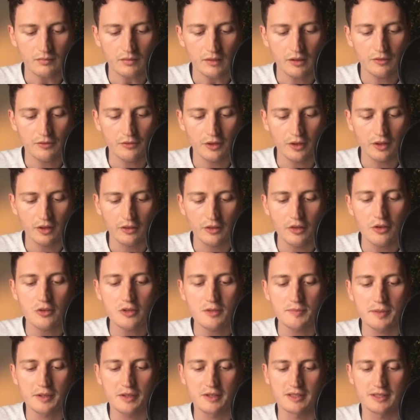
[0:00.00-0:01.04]
follow those,
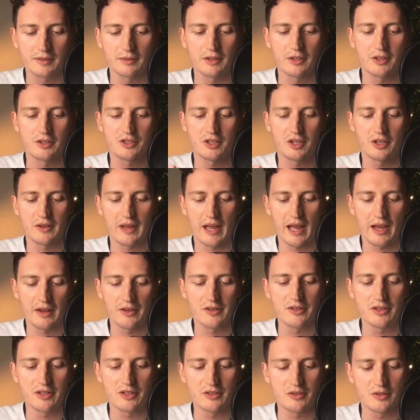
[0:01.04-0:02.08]
because I'm going to show you how
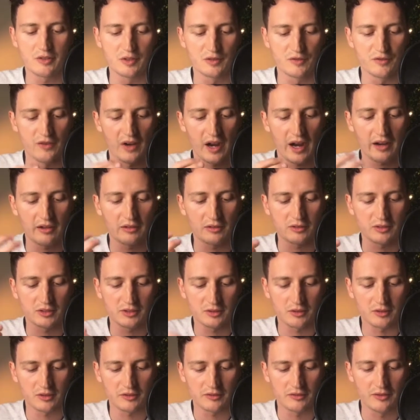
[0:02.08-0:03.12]
you can use viral
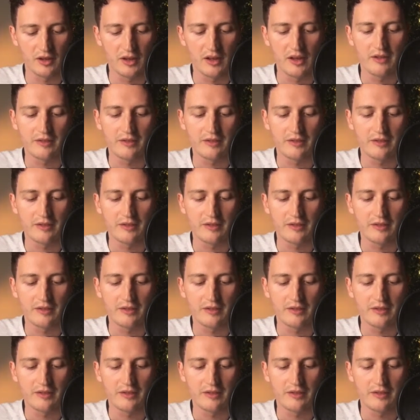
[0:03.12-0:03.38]
sort of